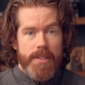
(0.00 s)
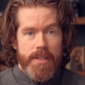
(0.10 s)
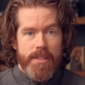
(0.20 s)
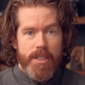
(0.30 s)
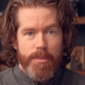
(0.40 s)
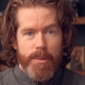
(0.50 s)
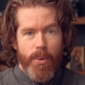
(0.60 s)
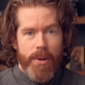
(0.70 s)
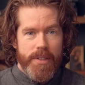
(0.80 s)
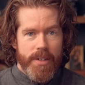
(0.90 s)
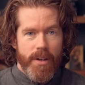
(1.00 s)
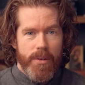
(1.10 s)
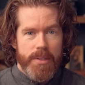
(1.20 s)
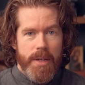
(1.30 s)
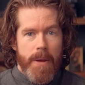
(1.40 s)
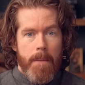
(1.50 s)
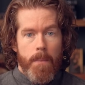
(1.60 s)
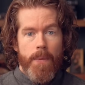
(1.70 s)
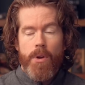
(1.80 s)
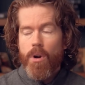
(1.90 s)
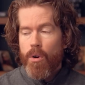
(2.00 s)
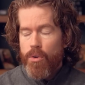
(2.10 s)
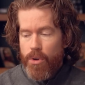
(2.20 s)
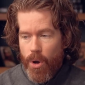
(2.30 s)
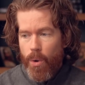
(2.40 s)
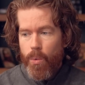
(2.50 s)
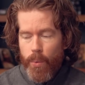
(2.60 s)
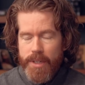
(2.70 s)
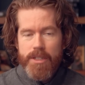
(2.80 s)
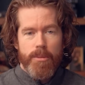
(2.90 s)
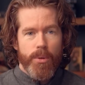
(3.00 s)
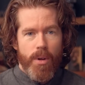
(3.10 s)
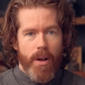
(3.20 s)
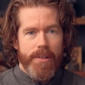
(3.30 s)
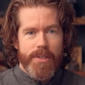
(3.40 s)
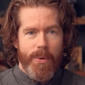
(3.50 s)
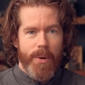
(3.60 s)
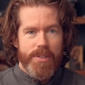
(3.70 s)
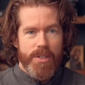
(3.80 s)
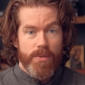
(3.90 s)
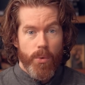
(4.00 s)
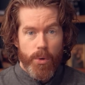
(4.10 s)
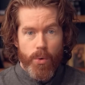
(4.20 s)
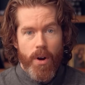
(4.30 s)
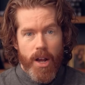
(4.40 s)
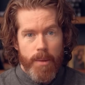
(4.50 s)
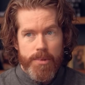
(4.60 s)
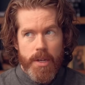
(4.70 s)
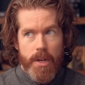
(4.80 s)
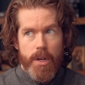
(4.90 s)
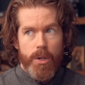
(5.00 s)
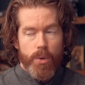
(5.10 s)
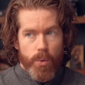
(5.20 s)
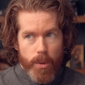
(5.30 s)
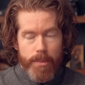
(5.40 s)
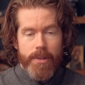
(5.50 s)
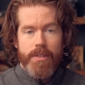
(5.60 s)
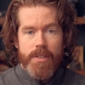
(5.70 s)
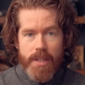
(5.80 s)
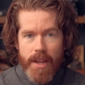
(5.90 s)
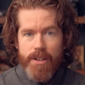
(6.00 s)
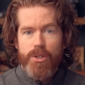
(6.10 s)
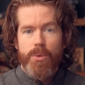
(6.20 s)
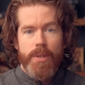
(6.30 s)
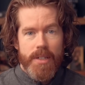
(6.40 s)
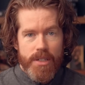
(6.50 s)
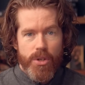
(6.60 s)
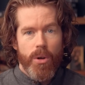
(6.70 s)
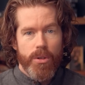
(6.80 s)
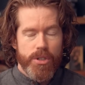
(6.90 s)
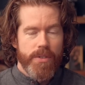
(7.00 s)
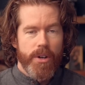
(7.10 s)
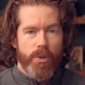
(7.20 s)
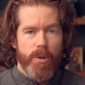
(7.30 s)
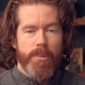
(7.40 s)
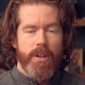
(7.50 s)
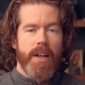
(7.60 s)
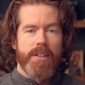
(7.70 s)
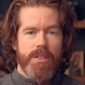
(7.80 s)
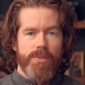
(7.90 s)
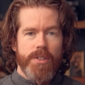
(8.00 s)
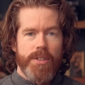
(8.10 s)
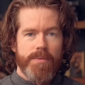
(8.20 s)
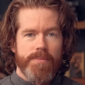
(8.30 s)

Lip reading: needs to be pointed out. When there are no reasonable consequences for crimes, criminals tend to indulge in their criminal activity.